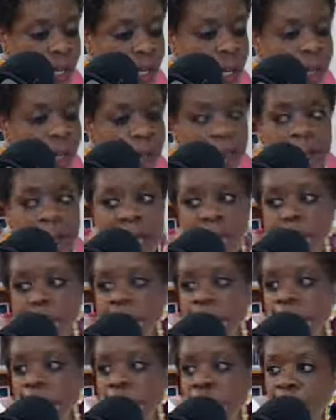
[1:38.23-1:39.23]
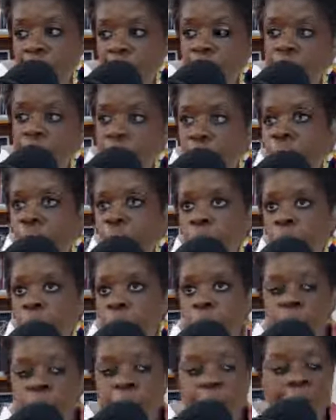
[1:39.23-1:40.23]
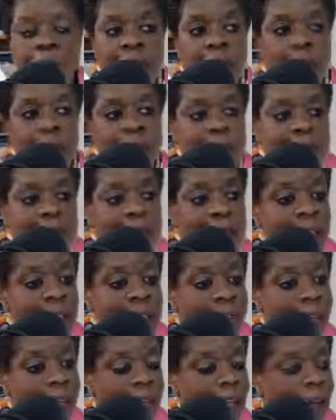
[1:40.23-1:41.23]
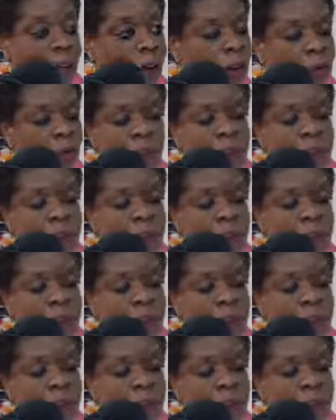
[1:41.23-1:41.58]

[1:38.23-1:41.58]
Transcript: and maybe you're in school doing an MBA or